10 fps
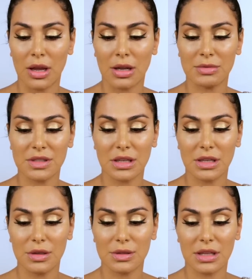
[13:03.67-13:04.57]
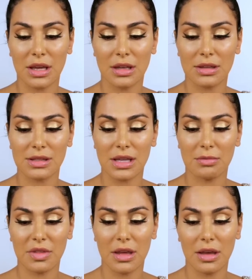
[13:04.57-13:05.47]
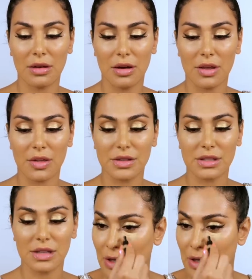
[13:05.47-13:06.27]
And I'm just gonna use again the same thing on the other side.